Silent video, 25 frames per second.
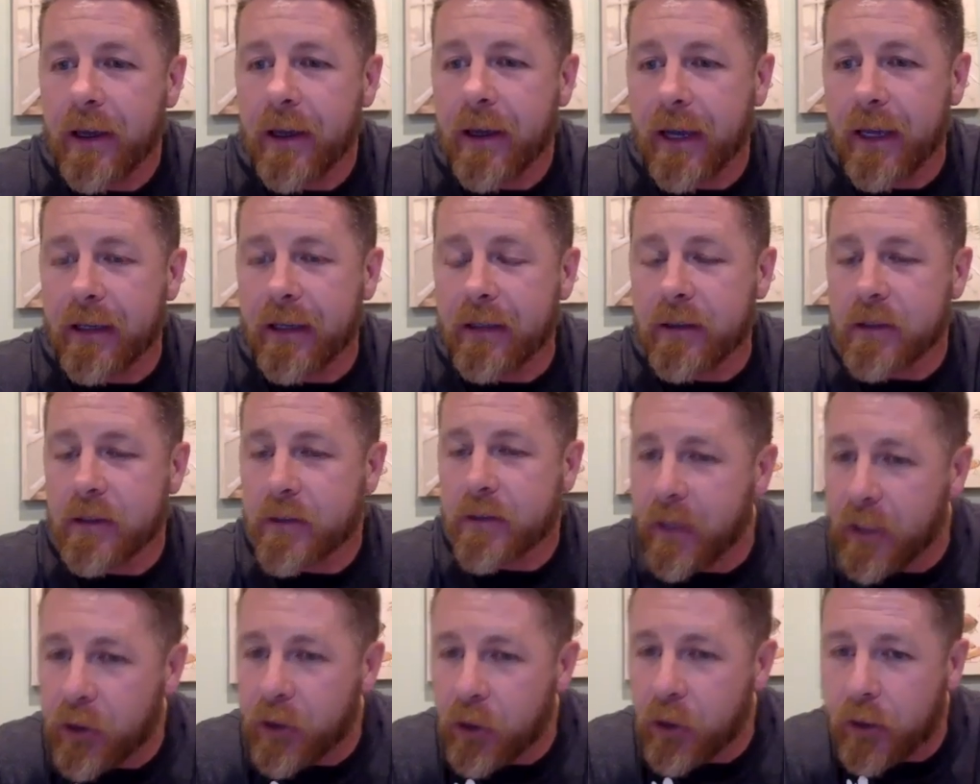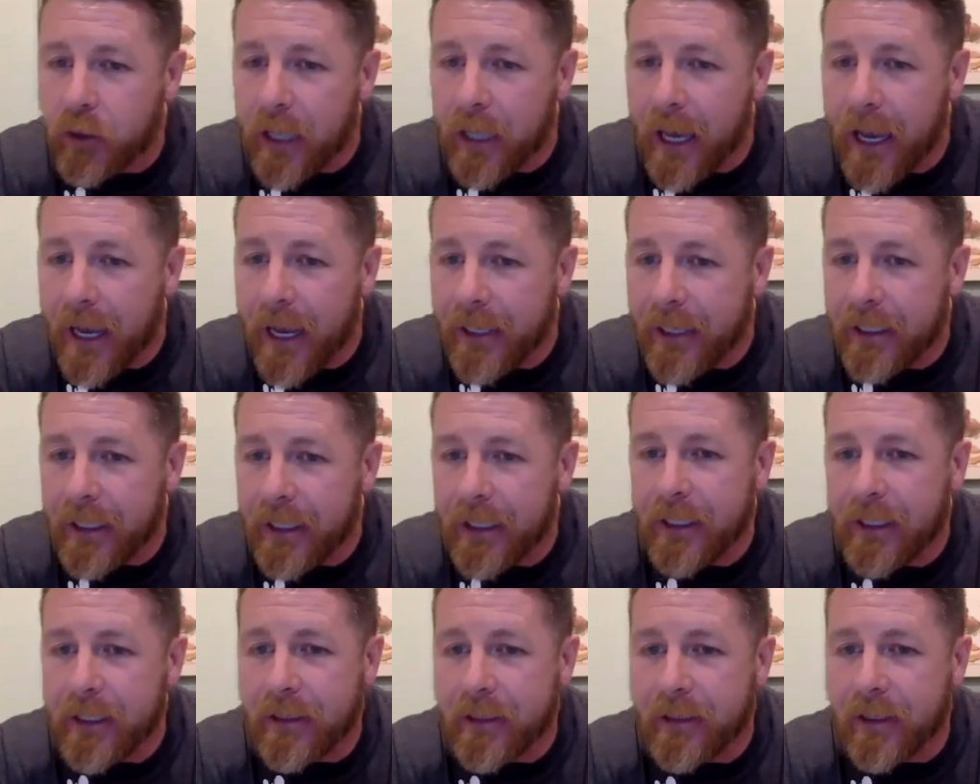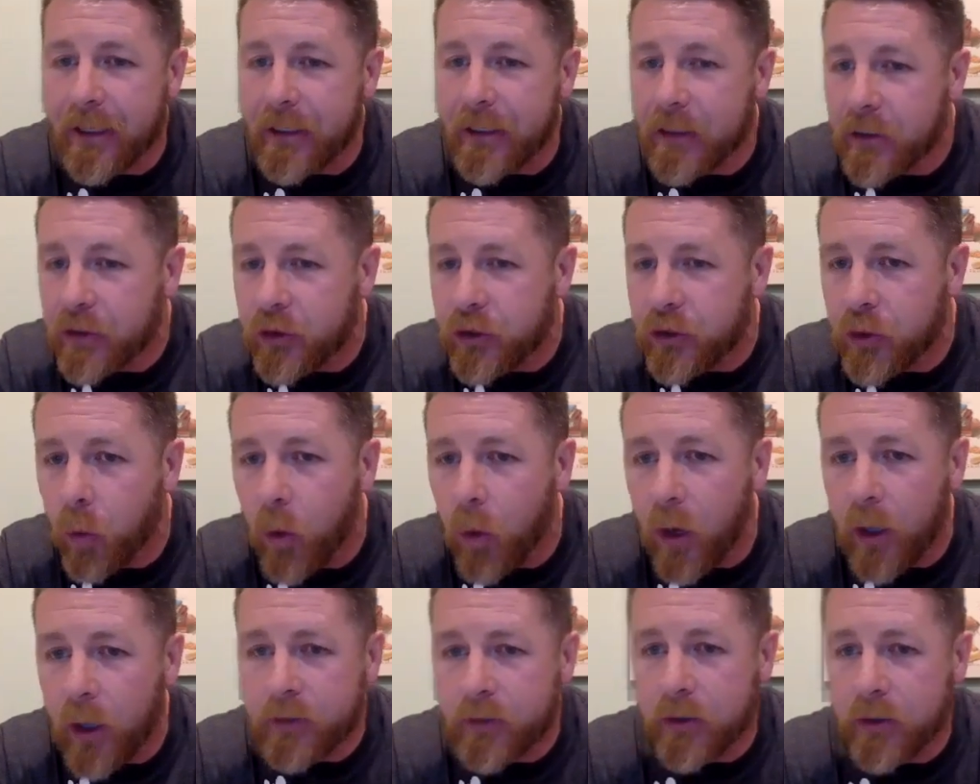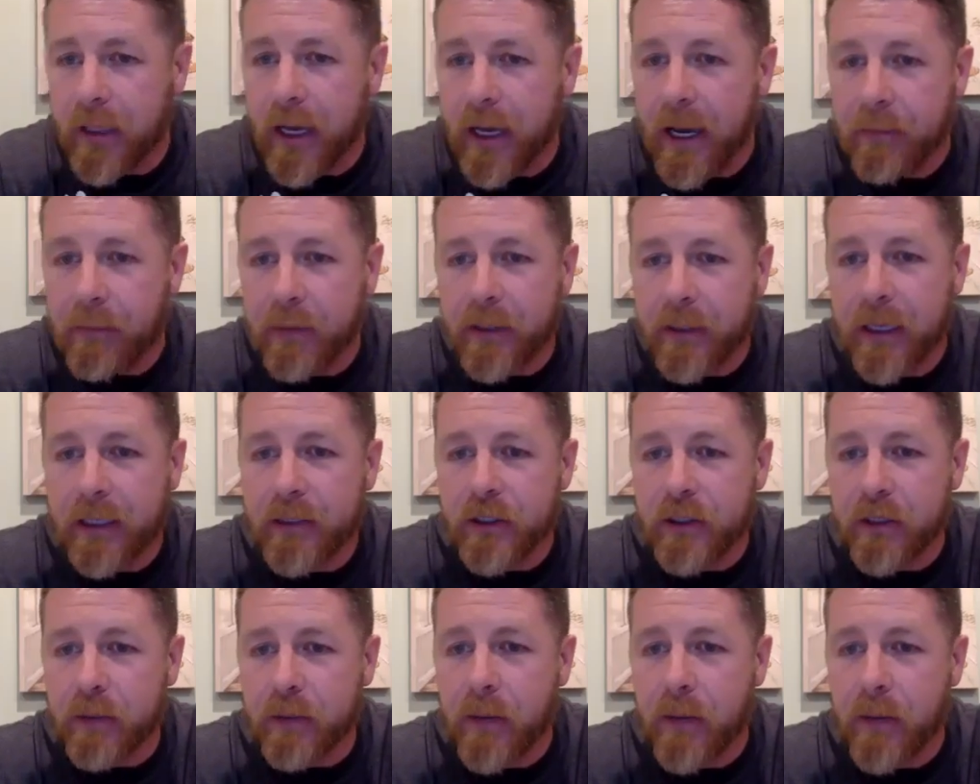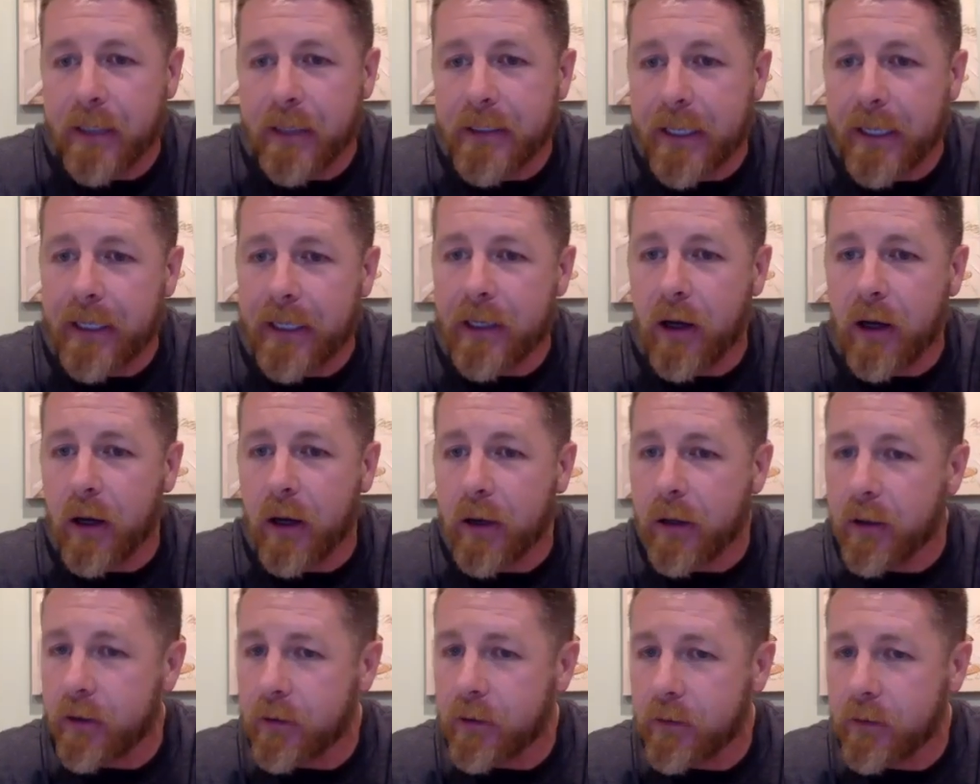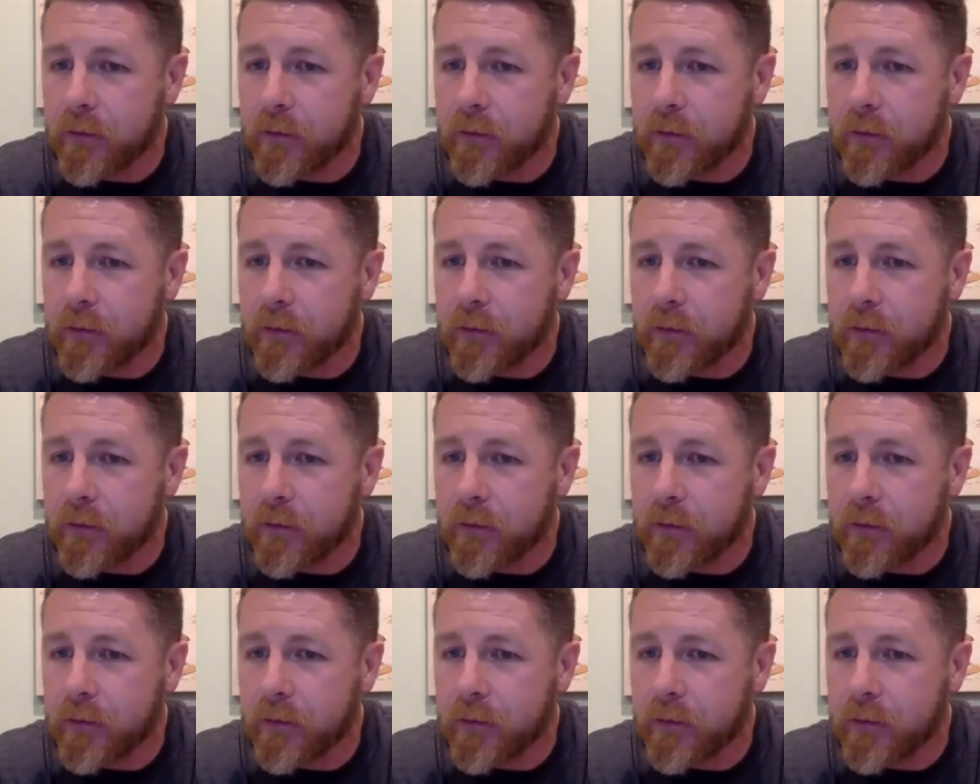And Sven, you can add anything that you want to that, but that's just my take on it.